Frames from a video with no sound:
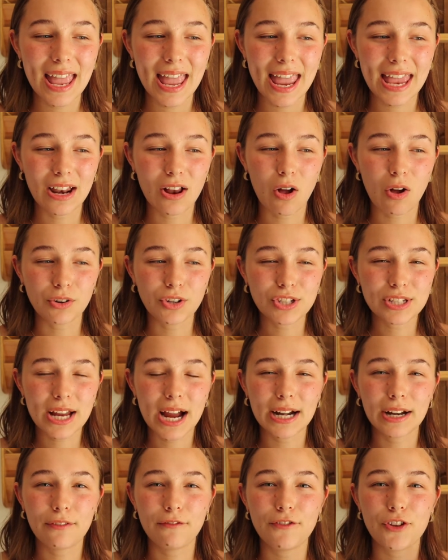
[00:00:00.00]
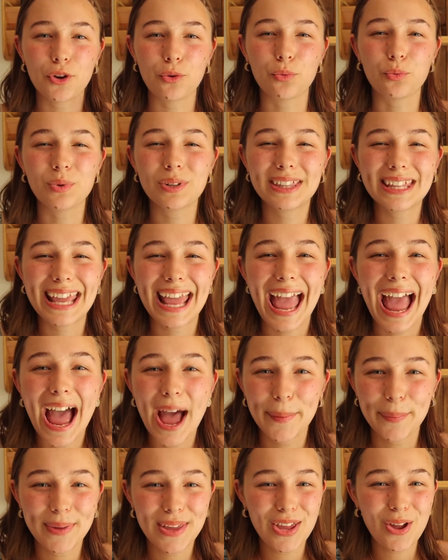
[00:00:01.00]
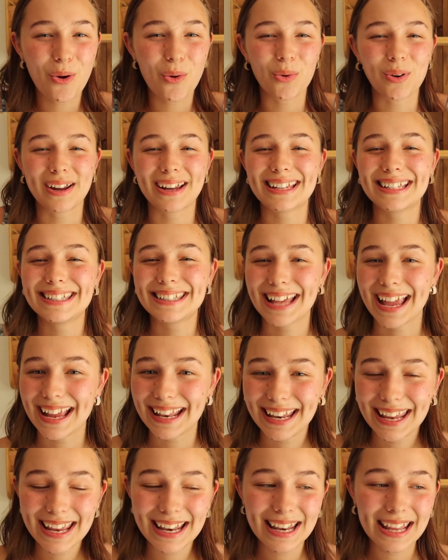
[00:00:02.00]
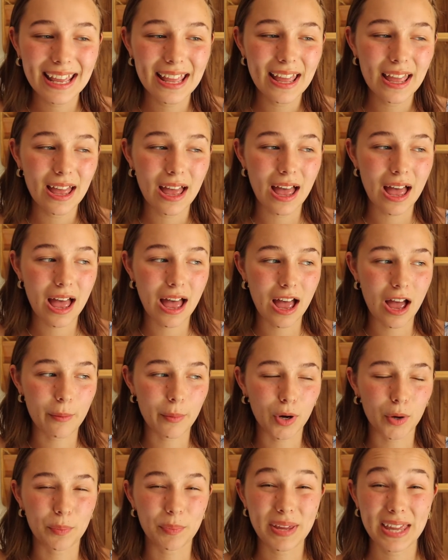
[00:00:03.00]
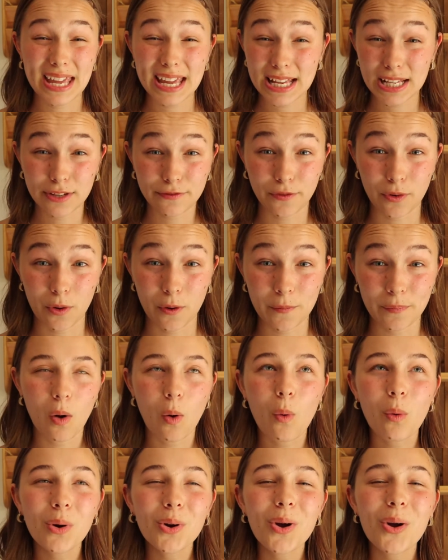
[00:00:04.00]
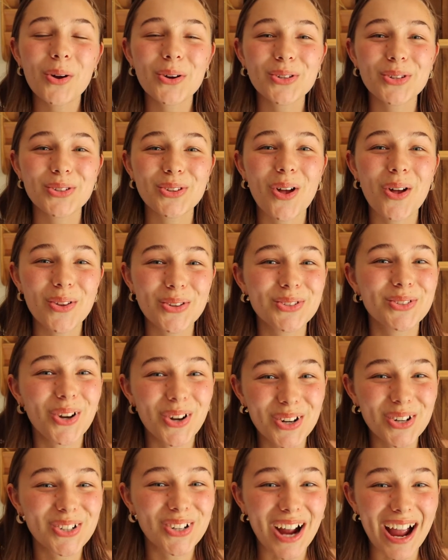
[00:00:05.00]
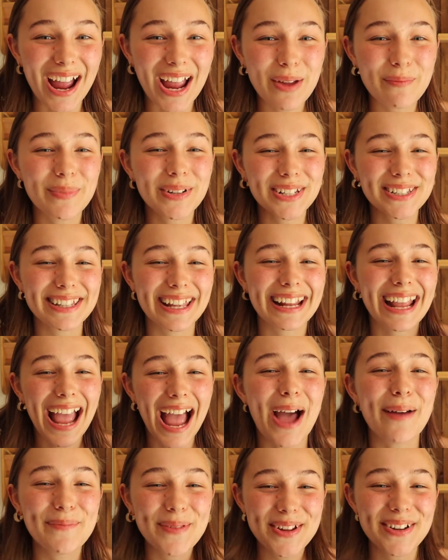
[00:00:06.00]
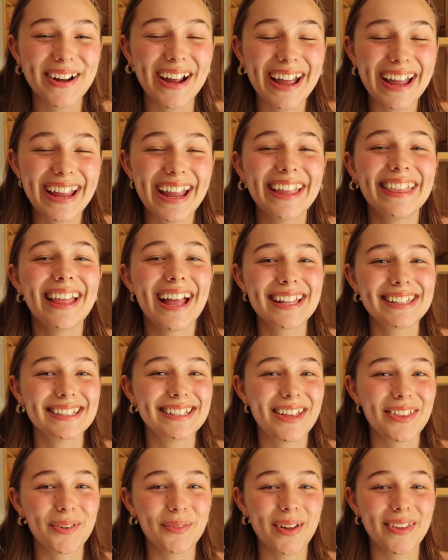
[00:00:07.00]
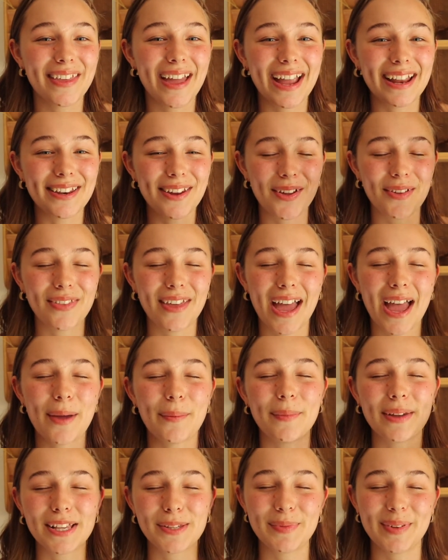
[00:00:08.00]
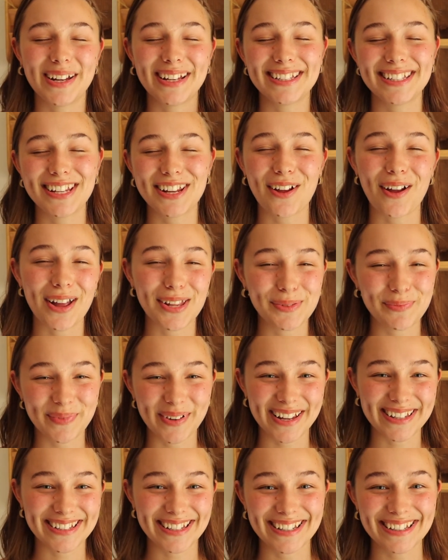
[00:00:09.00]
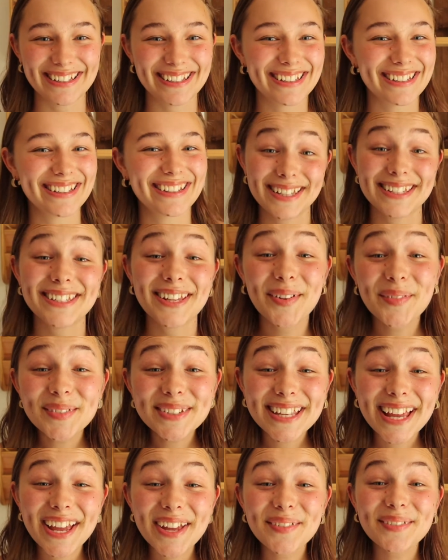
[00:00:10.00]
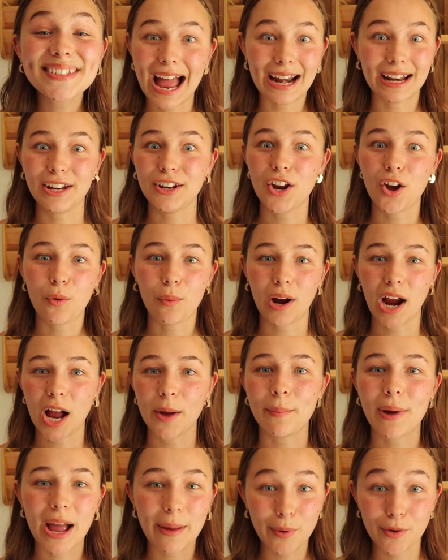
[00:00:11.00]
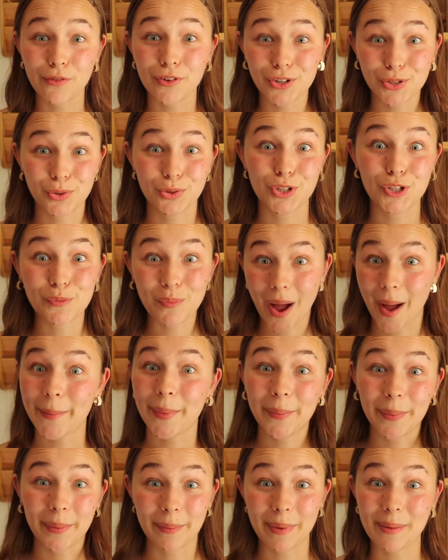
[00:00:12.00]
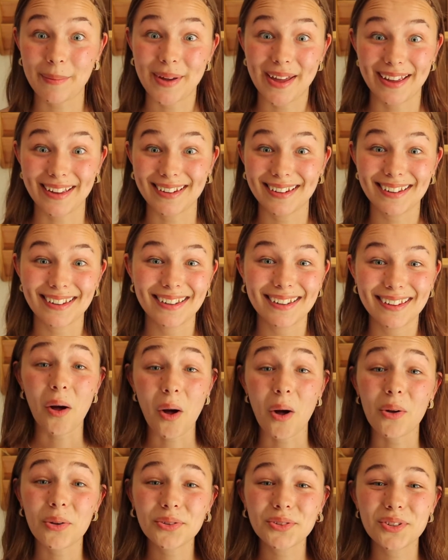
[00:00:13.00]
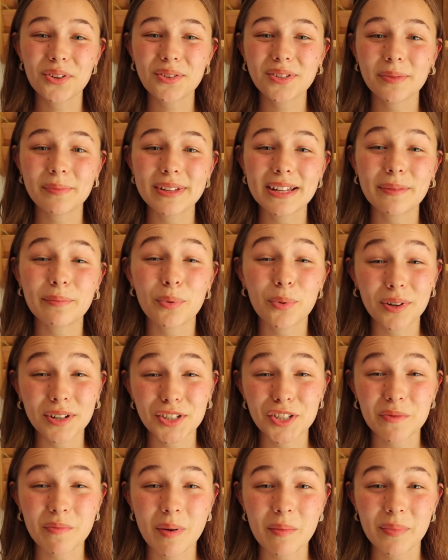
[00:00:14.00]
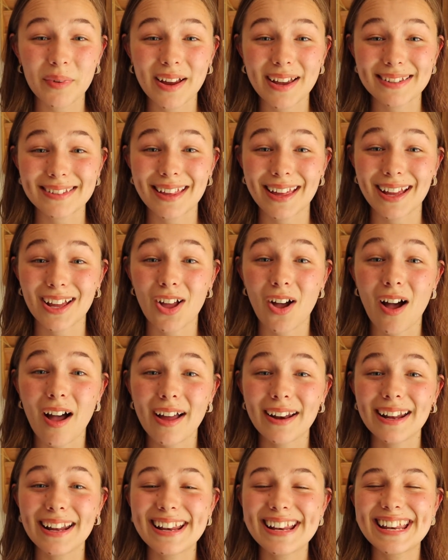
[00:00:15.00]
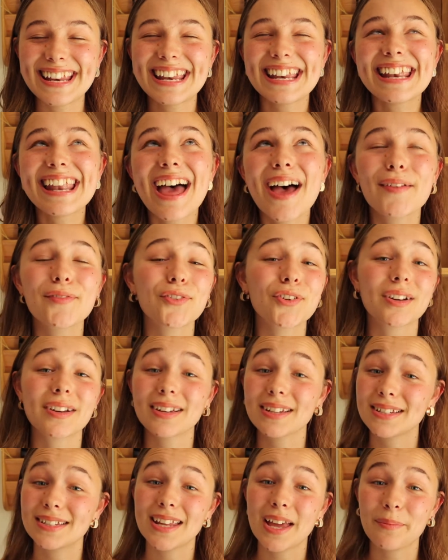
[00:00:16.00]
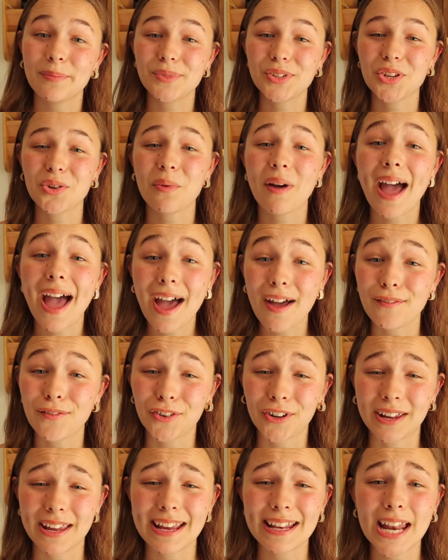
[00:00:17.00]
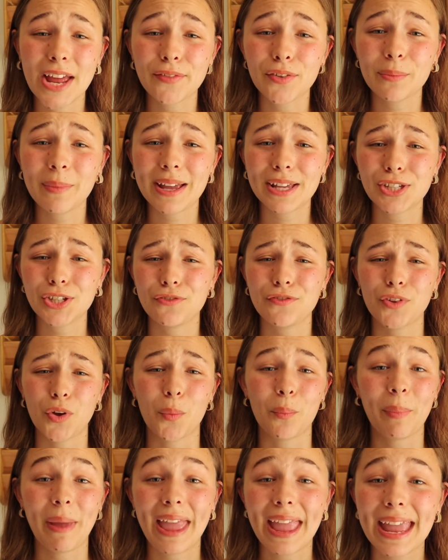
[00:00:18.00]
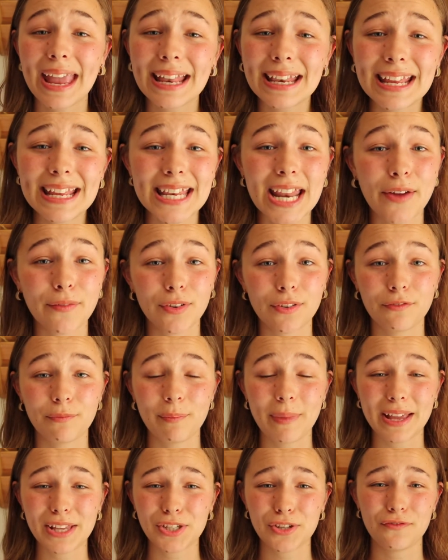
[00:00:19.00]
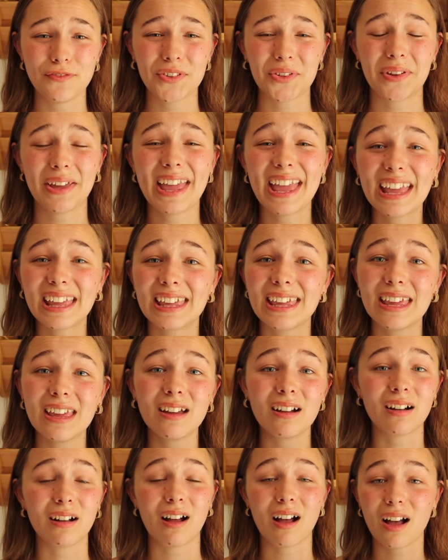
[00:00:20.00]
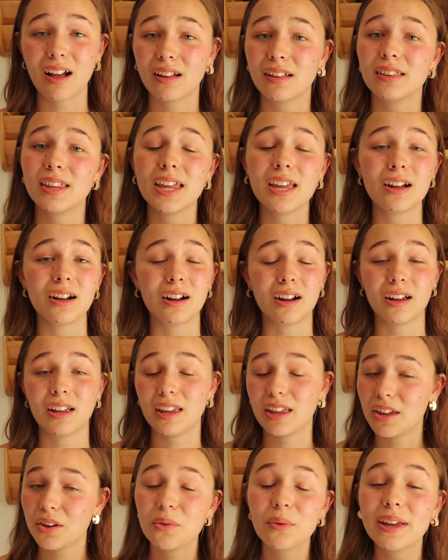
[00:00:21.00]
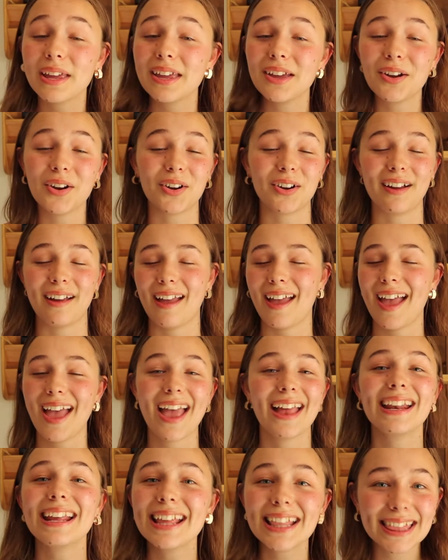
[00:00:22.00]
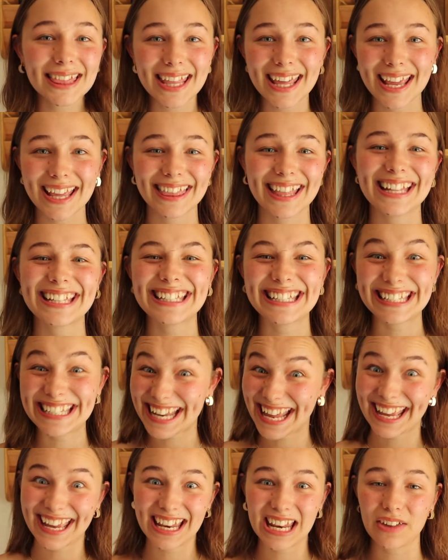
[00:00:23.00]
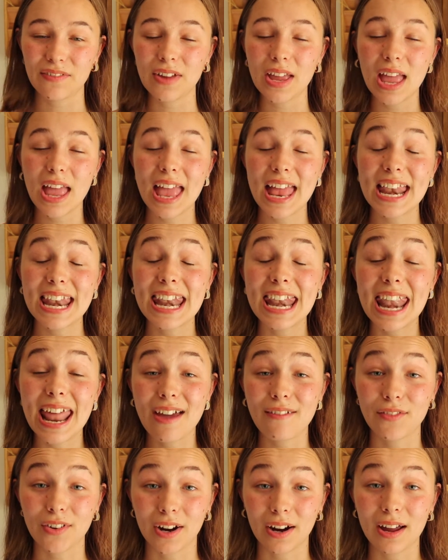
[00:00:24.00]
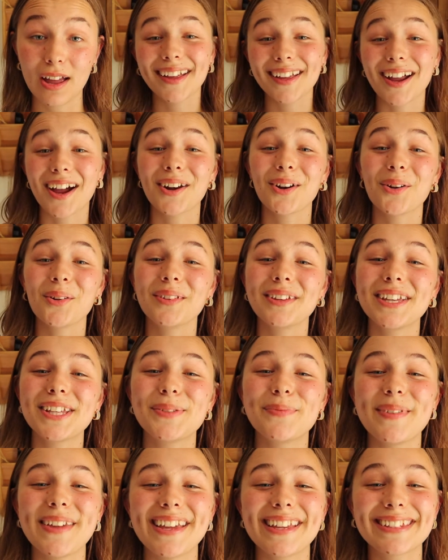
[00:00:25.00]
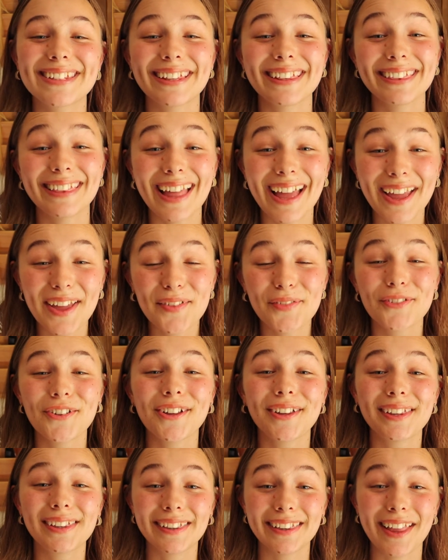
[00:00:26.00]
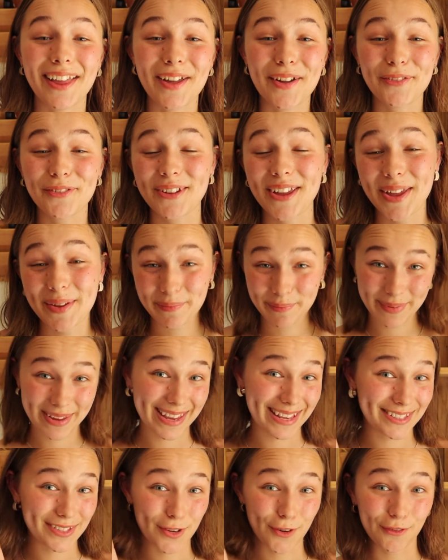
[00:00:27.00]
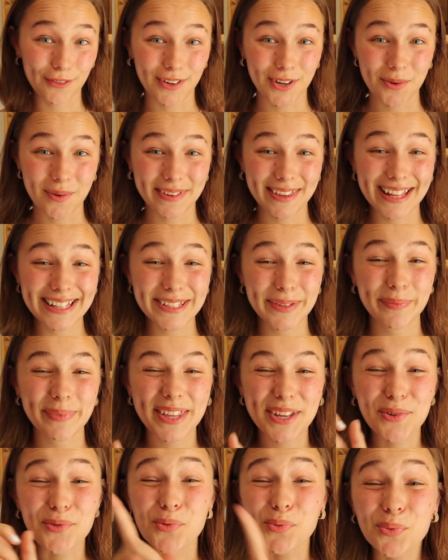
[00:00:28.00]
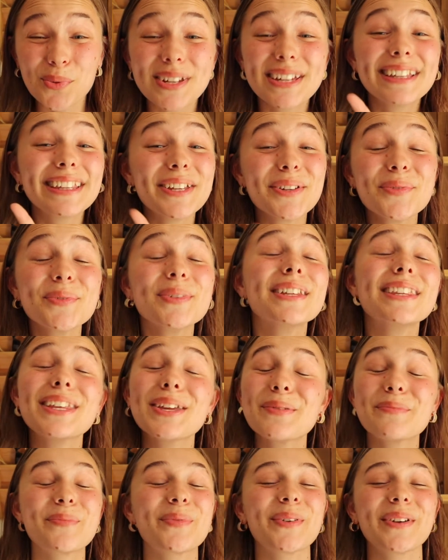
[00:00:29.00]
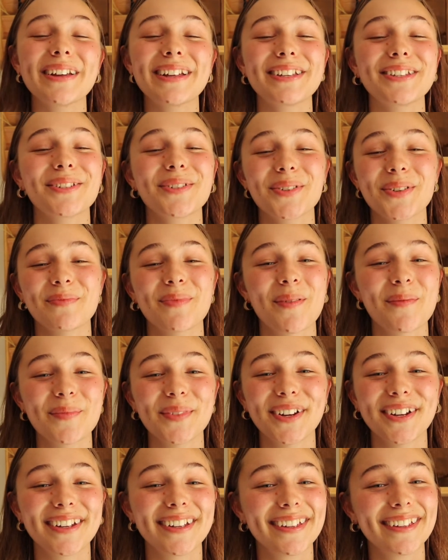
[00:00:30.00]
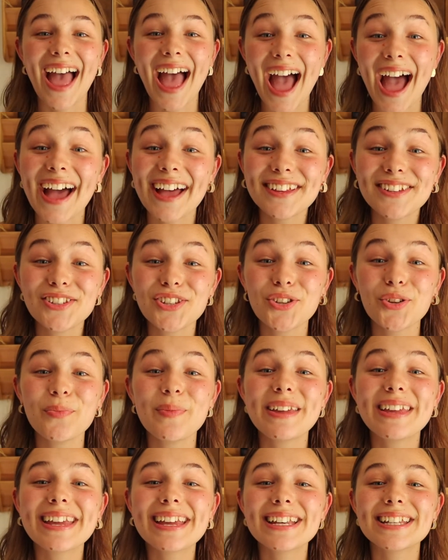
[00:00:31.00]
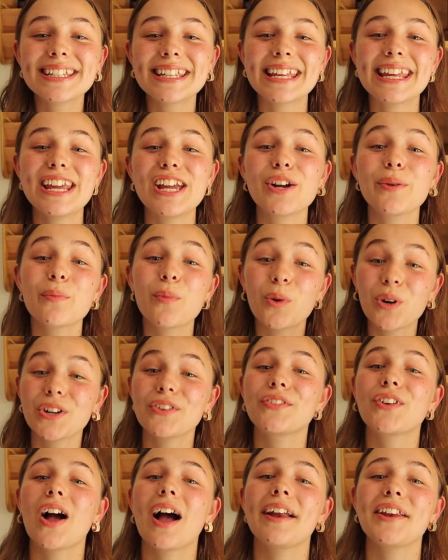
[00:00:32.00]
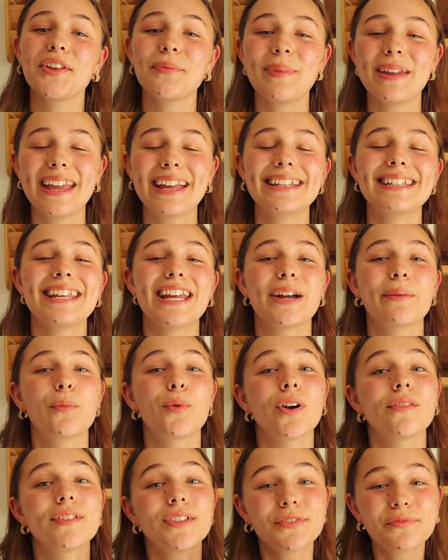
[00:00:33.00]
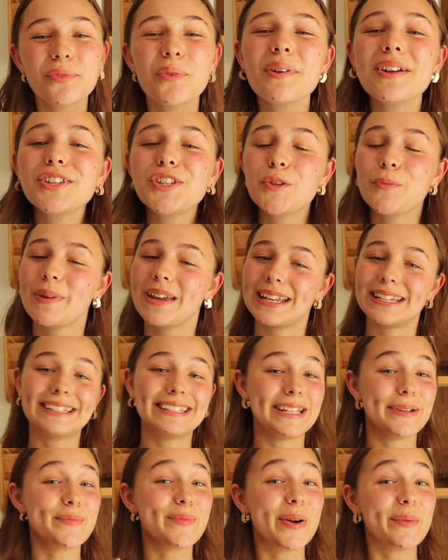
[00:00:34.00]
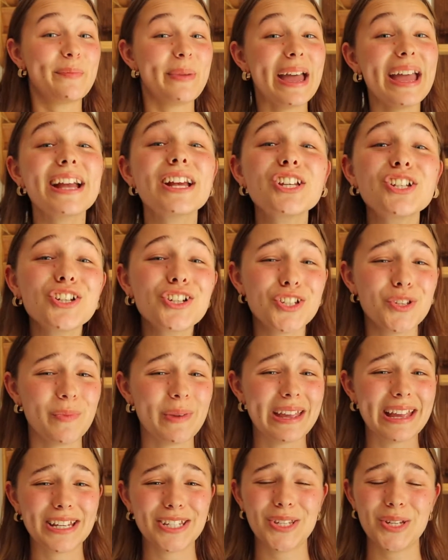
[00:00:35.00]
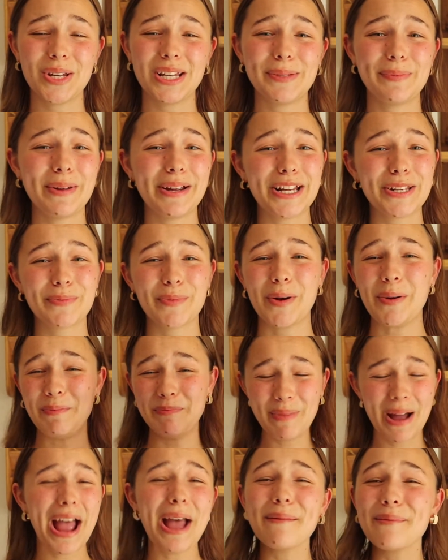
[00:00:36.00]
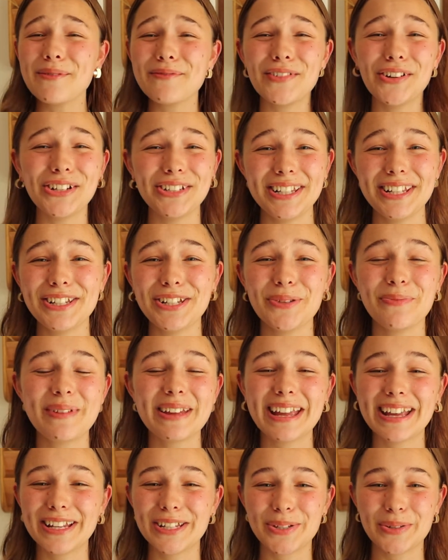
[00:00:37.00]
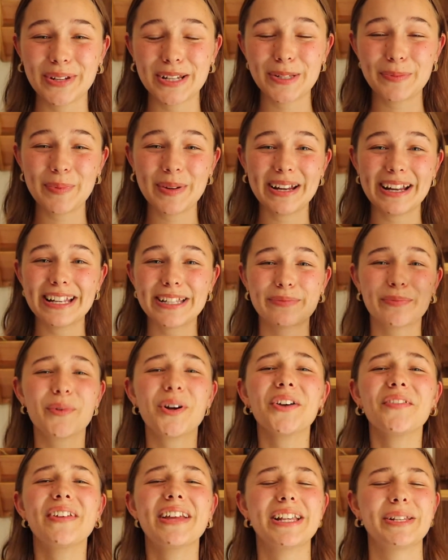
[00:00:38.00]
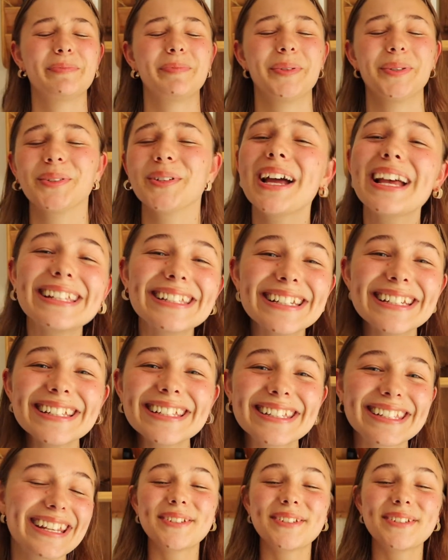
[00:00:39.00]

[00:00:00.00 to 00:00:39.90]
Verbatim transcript: and I'll just kind of feel really happy or excited um, or peaceful. Or I'll start crying, but it's like happy crying, and that's another way that I know that I'm experiencing God's presence. Sometimes out of nowhere, a Bible verse will just pop up in my mind. Also, something important to remember is that God never condemns you, ever. He never makes you feel pain. He never makes you feel icky or ugly or ewy or anything that's negative. Never. God only speaks life, love, and peace over you. And that's something really, really important to remember. As you begin to hear more of God, you begin to hear more of His voice, you begin to see more pictures, you begin to experience more Bible verses, you begin to experience more of His presence.